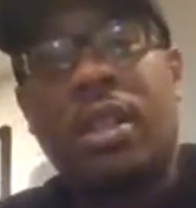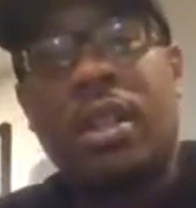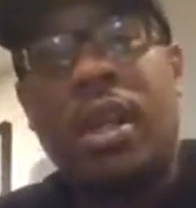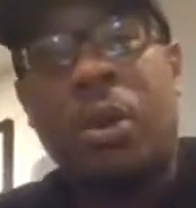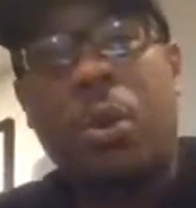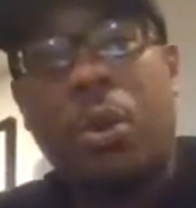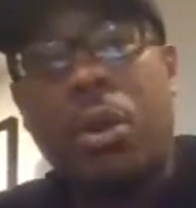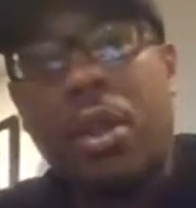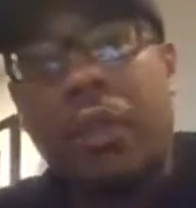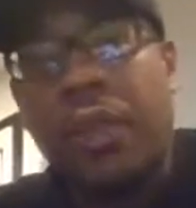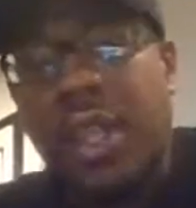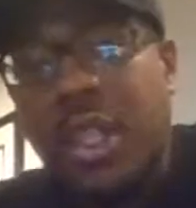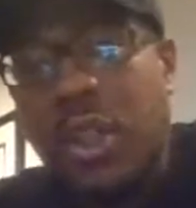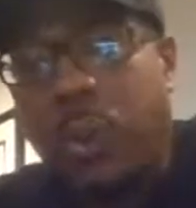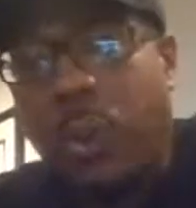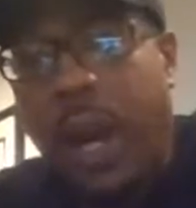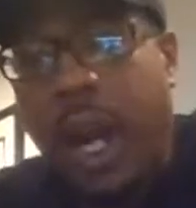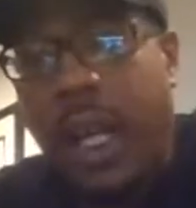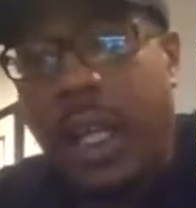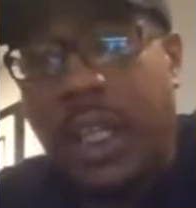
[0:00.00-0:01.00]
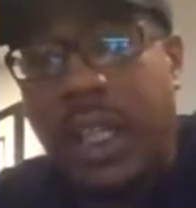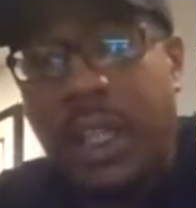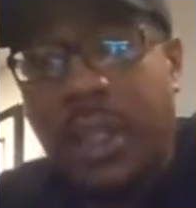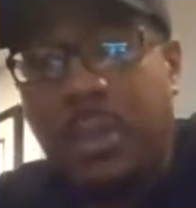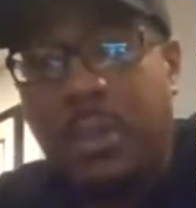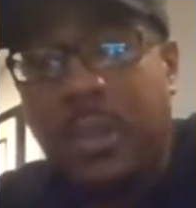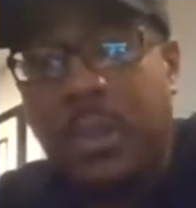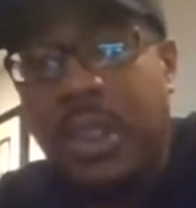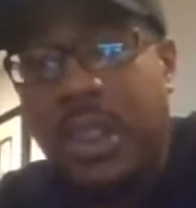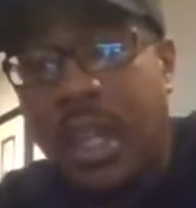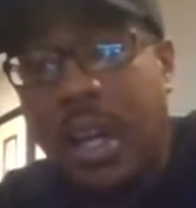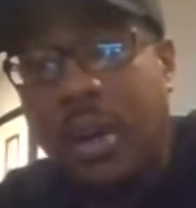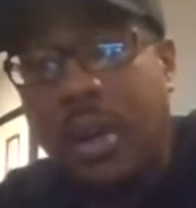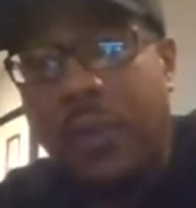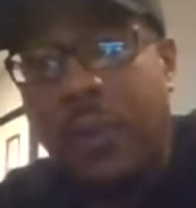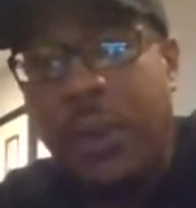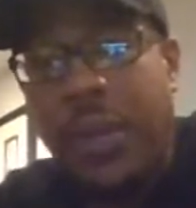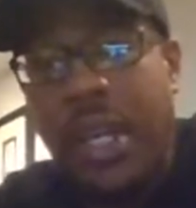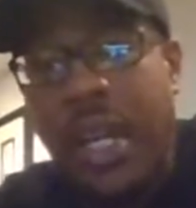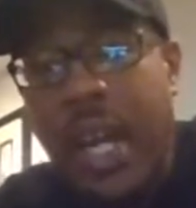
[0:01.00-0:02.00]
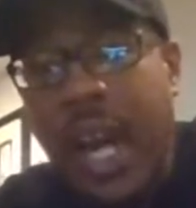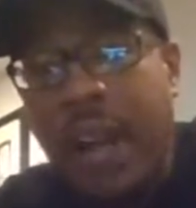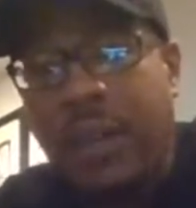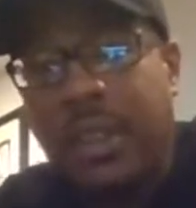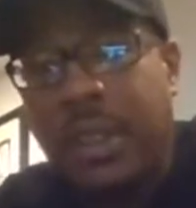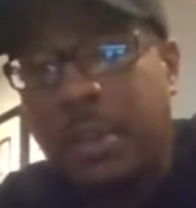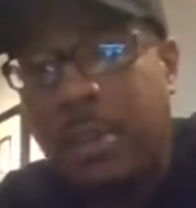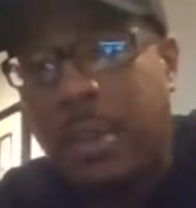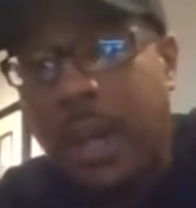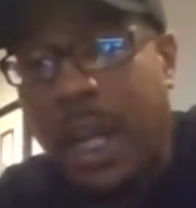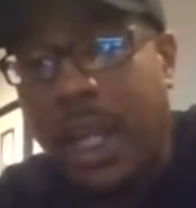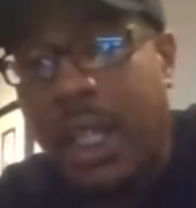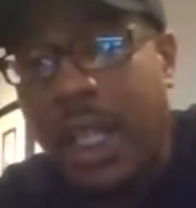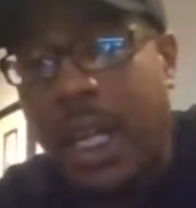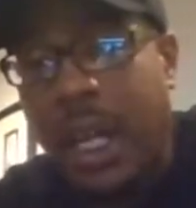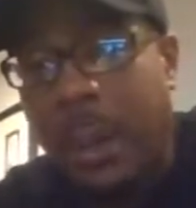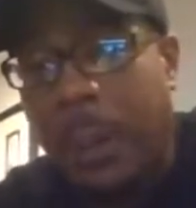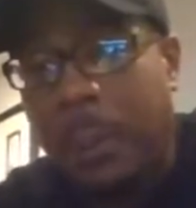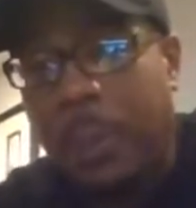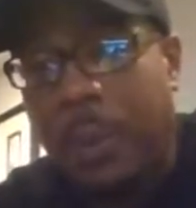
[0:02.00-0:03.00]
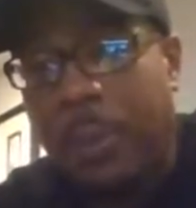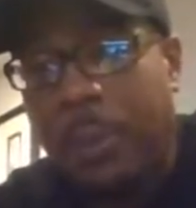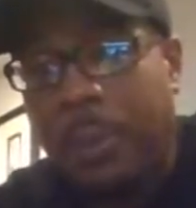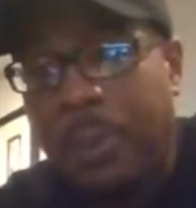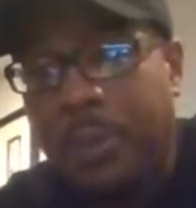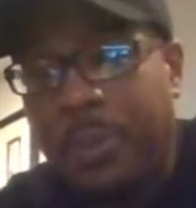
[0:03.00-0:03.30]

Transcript: I wonder if he's writing it himself or he having somebody helping.